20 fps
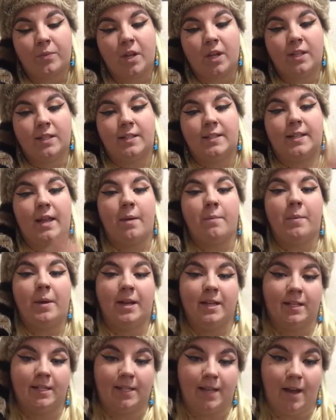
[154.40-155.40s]
step
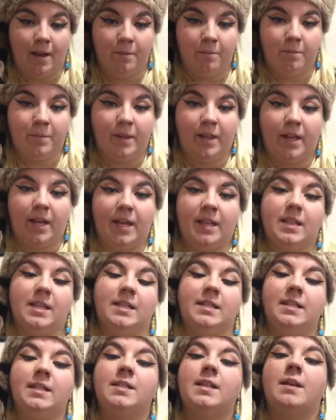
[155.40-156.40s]
by step. But
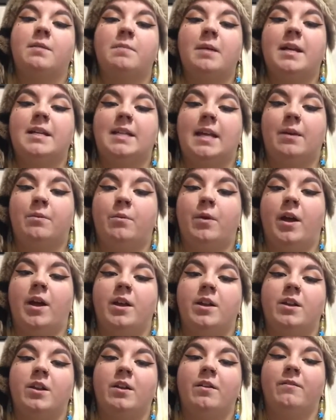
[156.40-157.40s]
this is my day
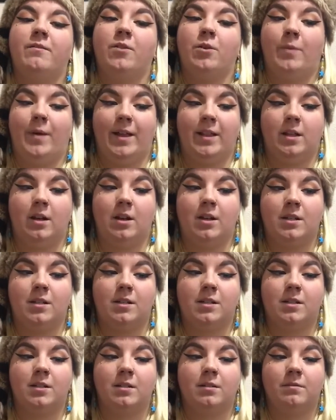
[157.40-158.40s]
one for weight
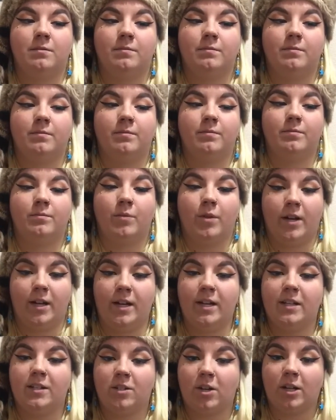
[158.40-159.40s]
loss. We're
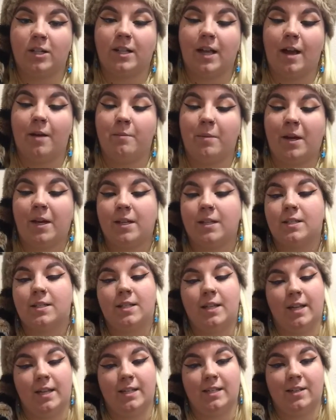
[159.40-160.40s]
gonna start that, because
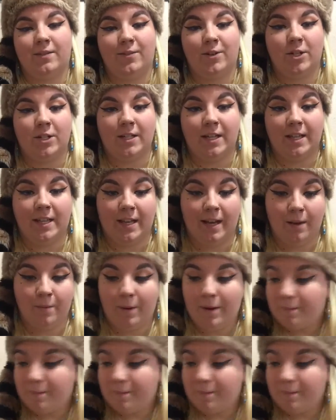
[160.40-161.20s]
today is the first day that I weighed